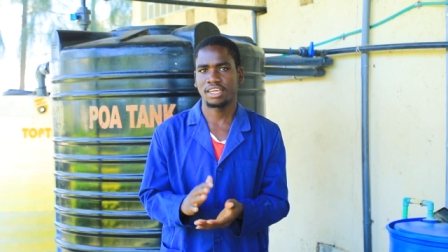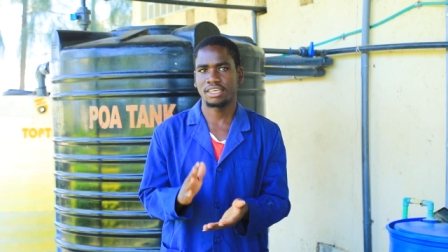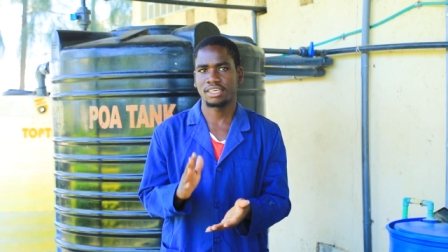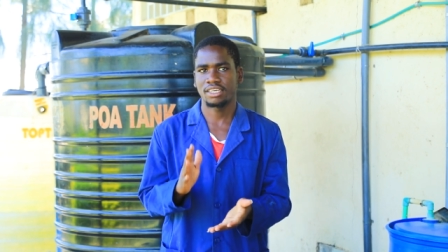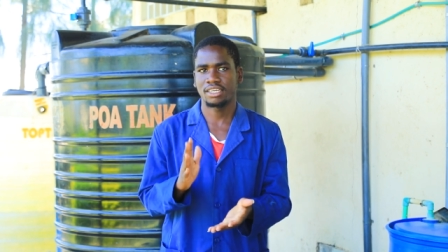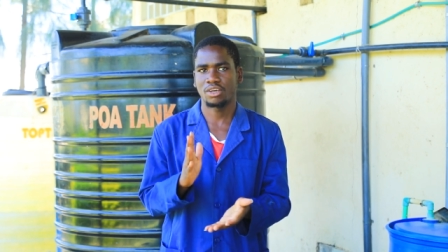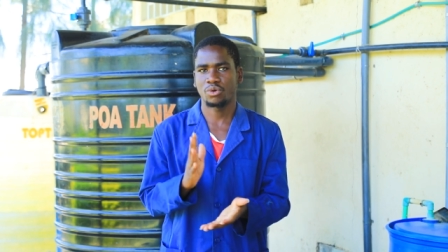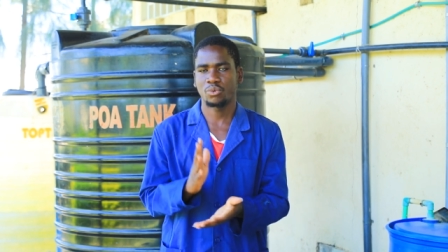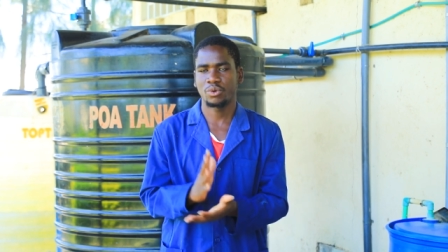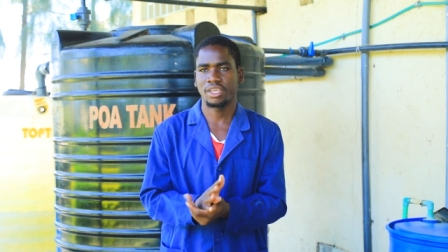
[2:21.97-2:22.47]

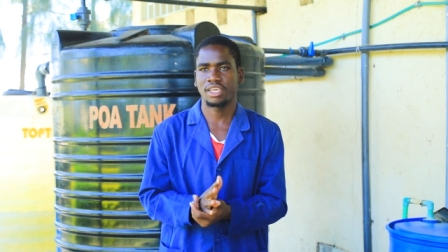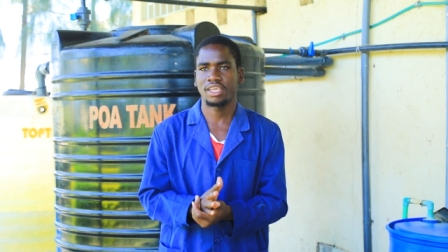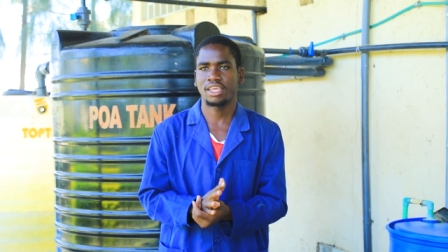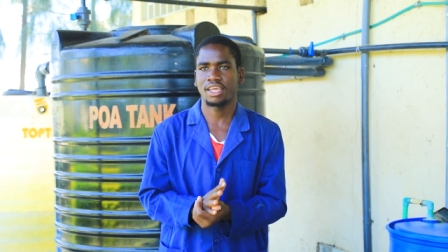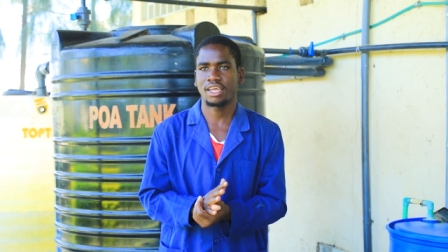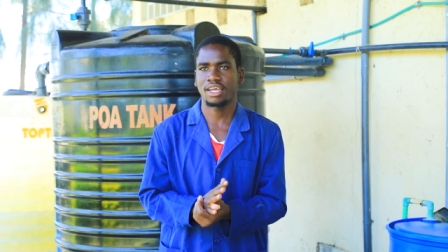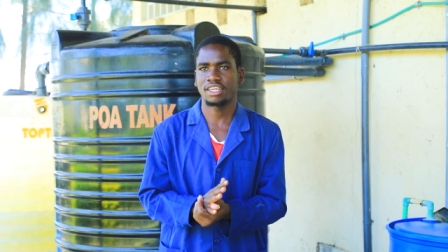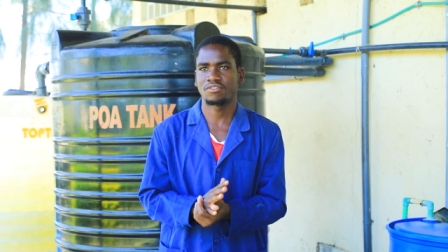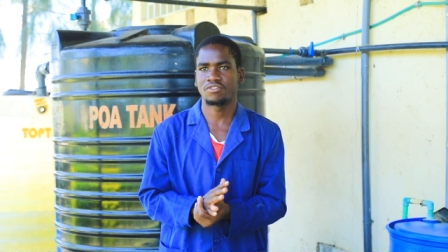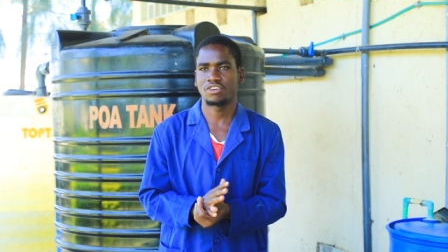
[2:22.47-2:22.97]
And
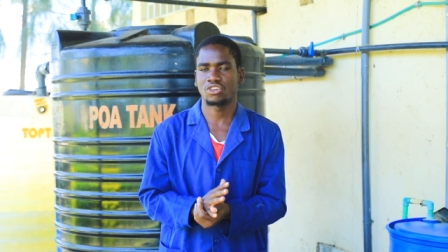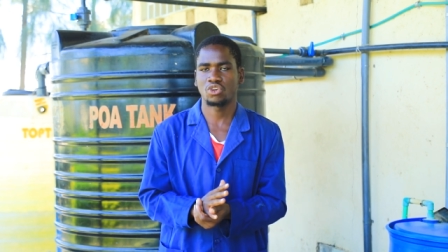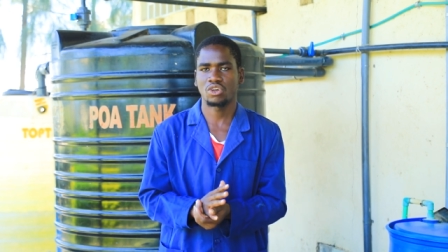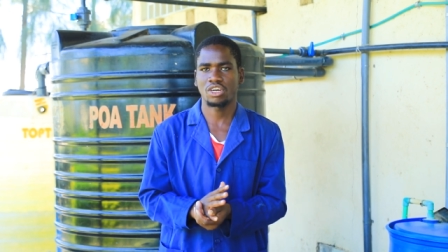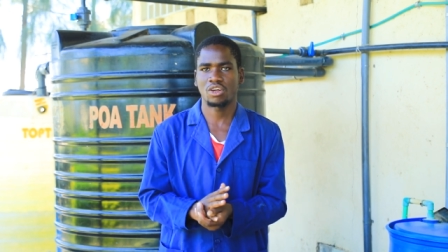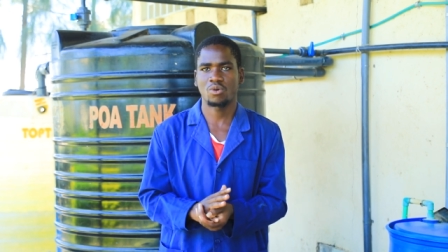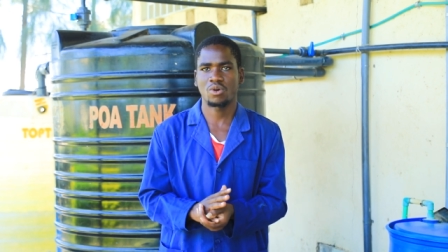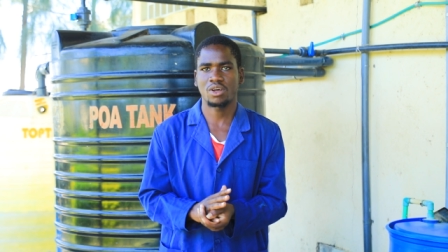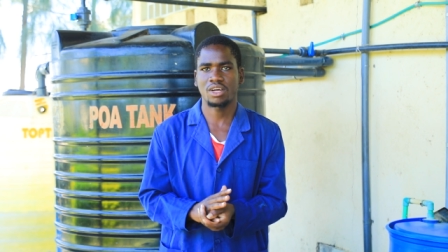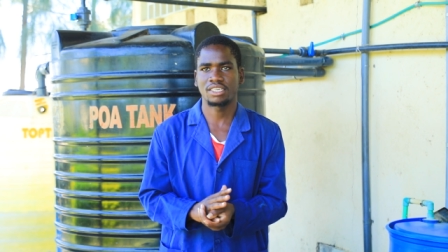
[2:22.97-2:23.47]
we at
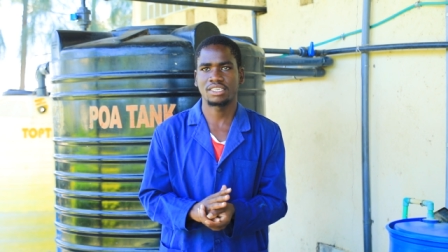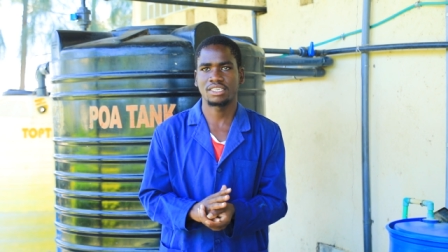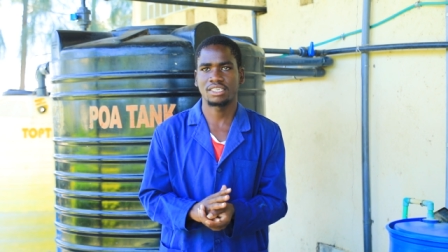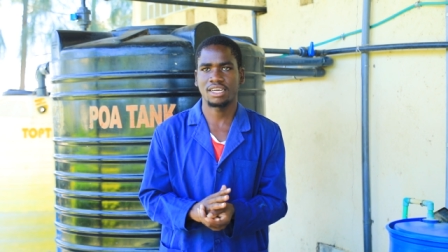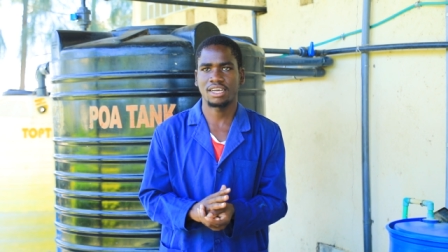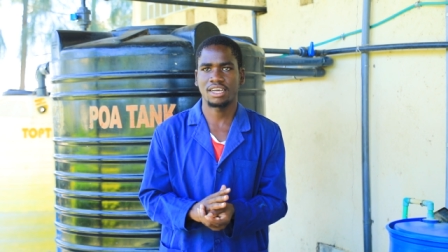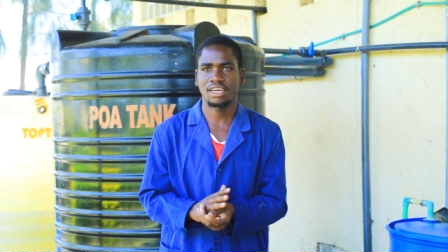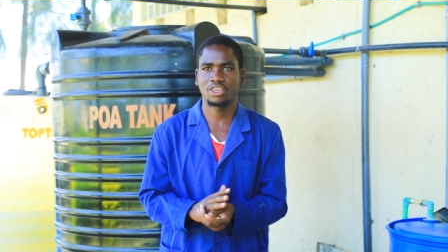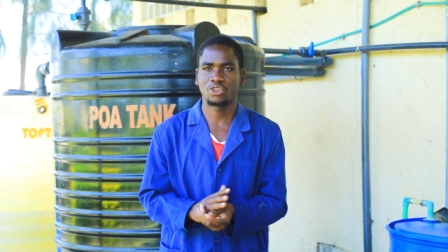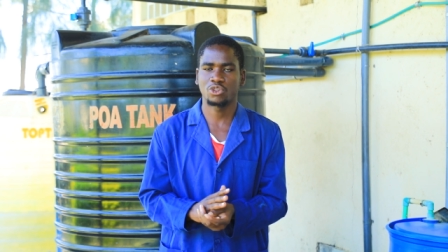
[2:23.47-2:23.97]
Victoria
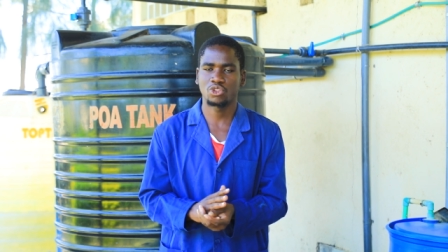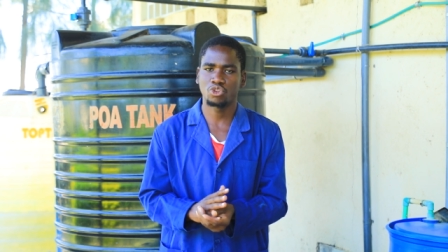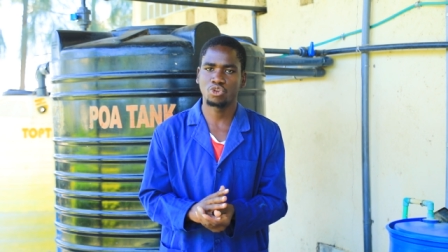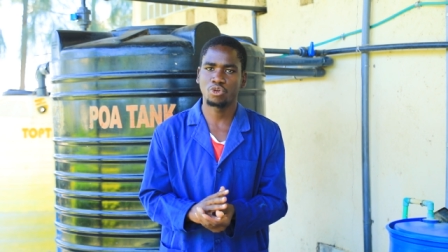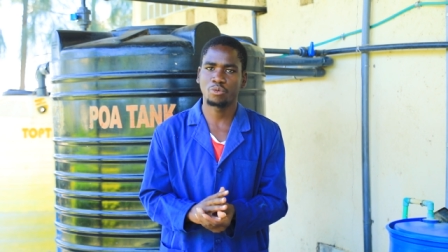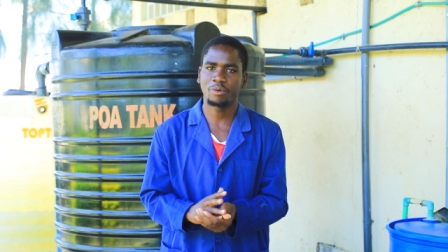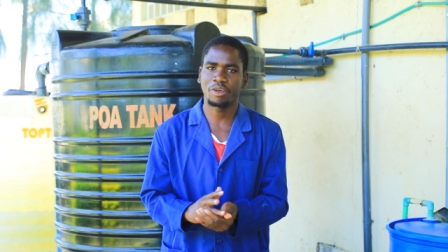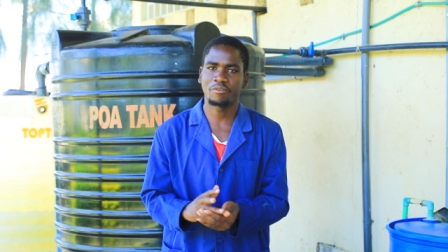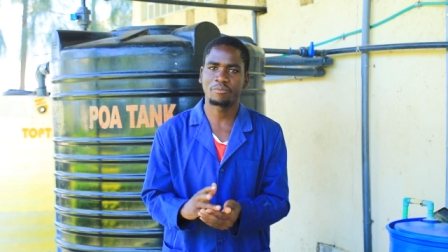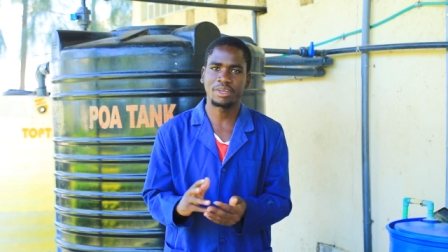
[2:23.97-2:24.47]
Aquaculture Youth
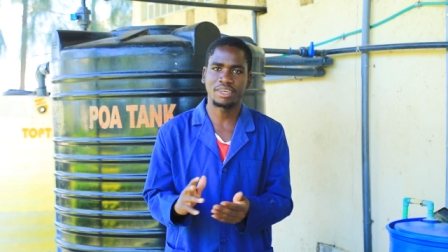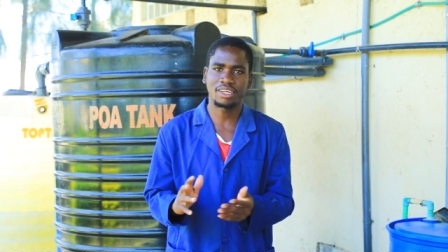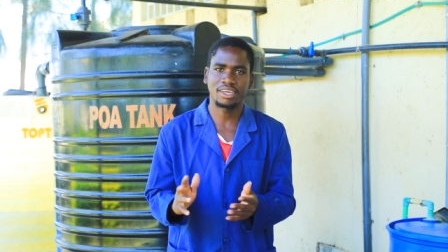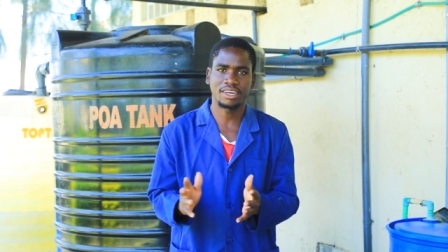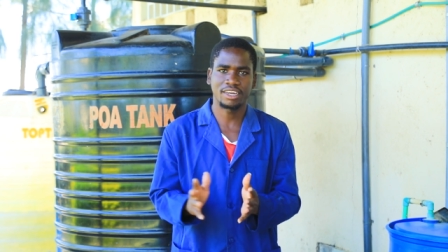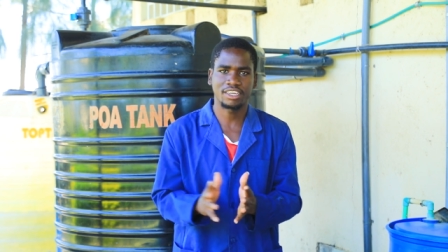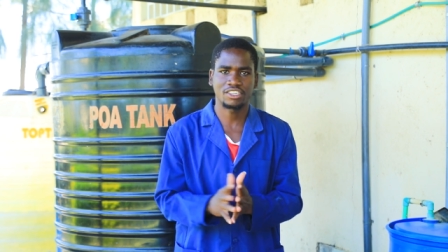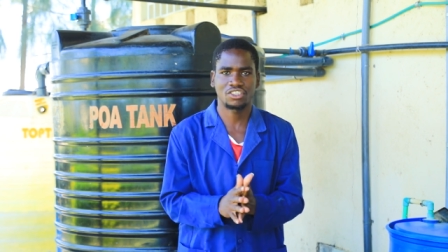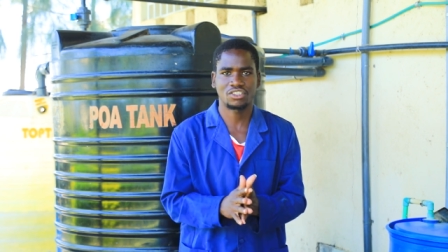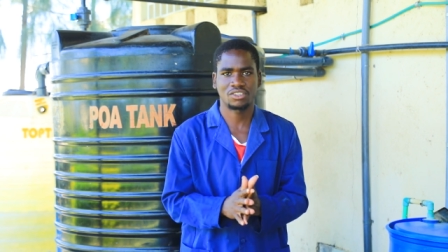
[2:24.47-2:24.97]
Group have been
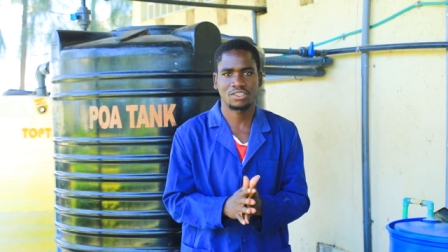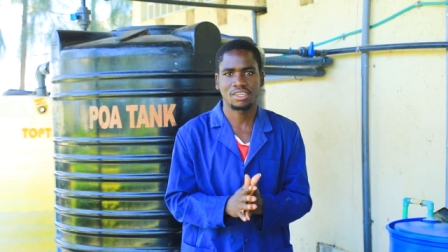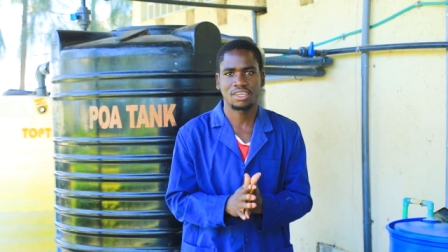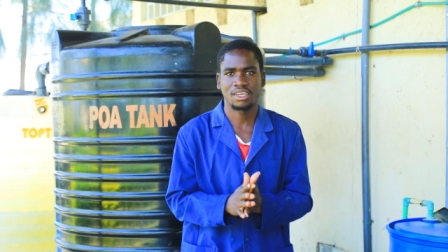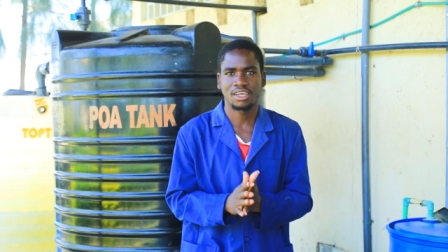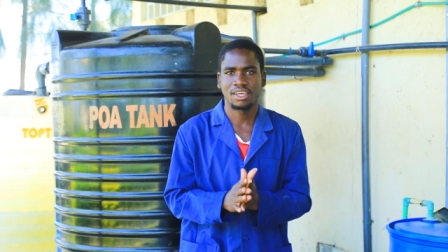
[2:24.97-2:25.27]
placed